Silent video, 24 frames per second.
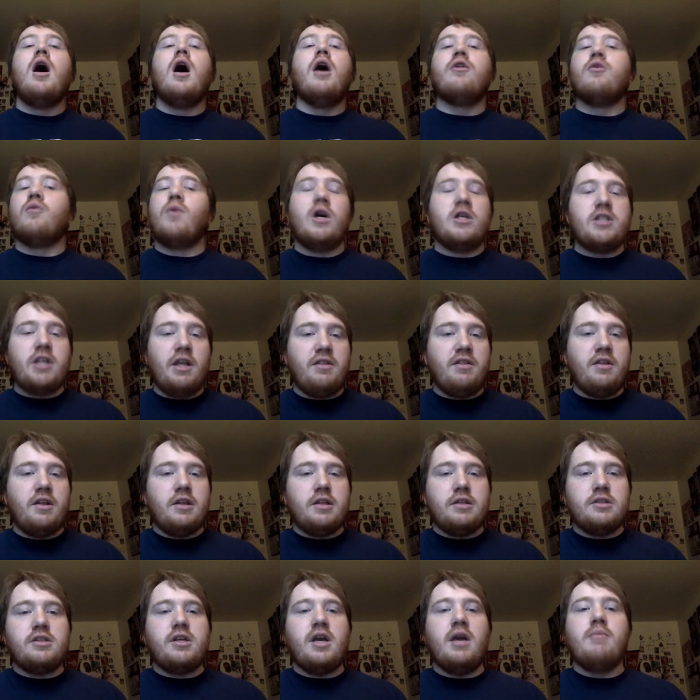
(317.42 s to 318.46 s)
Otherwise, I think
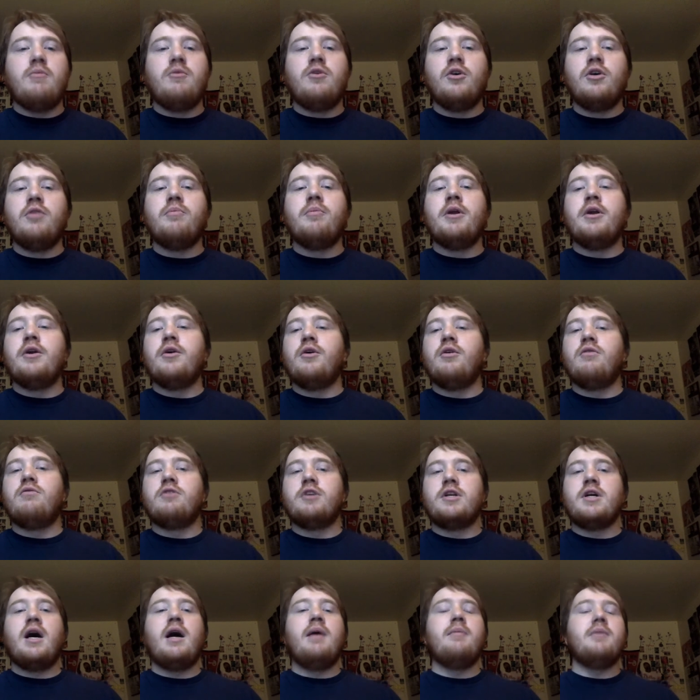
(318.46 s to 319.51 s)
this game could have been an
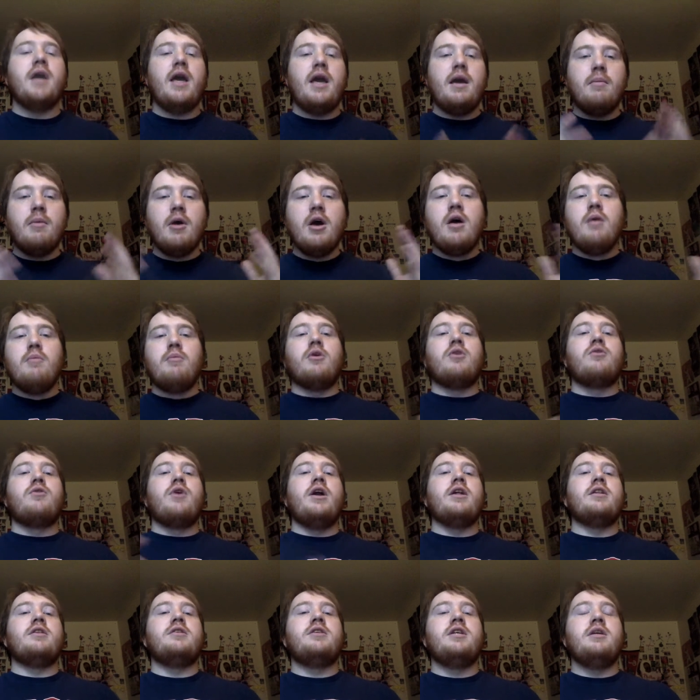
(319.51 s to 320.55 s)
overtime game. But
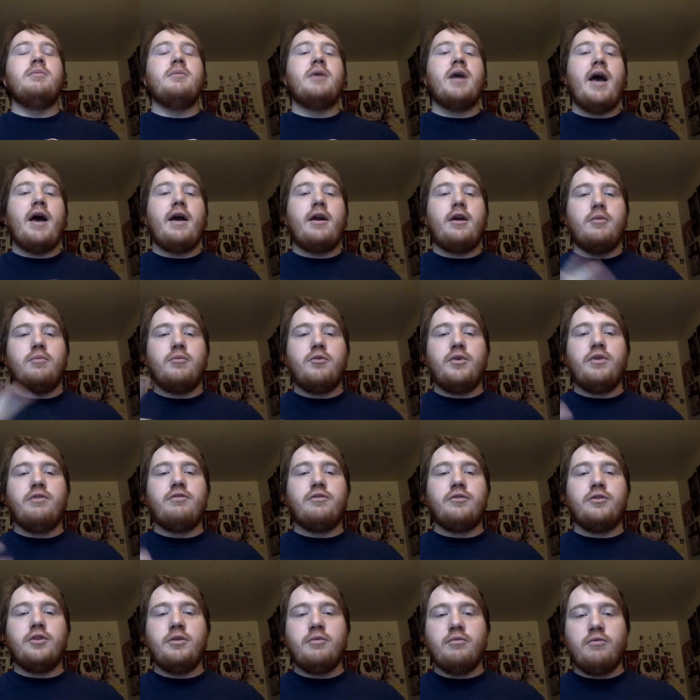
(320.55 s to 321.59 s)
credit to Team Canada, Marie
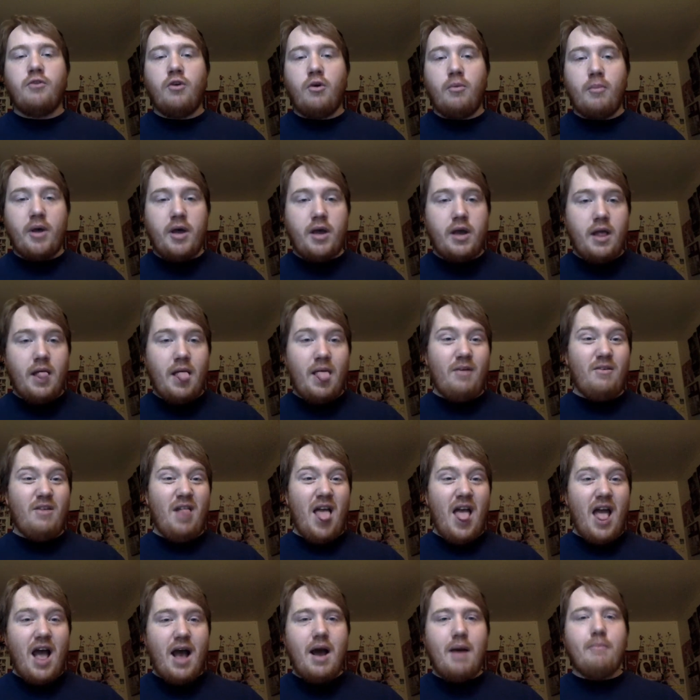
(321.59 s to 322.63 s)
Philippe Fulman,
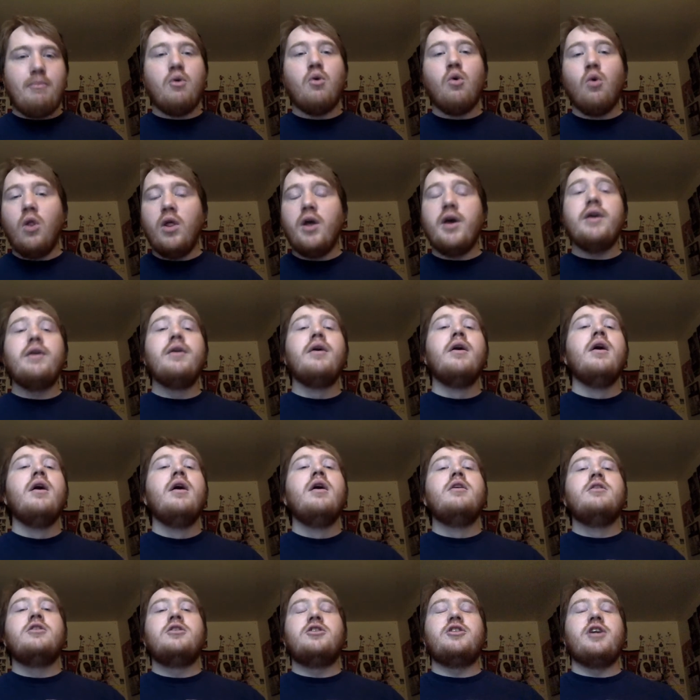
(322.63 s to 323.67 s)
uh, ah,
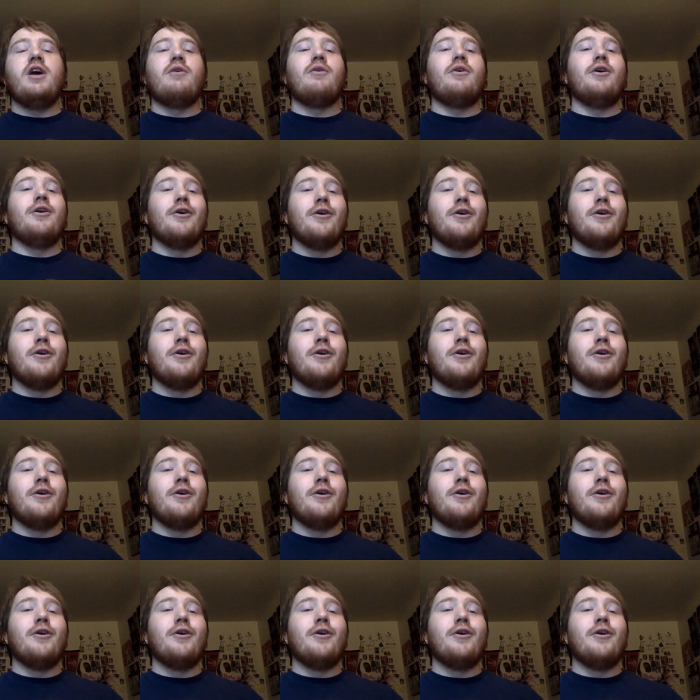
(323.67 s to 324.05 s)
Sarah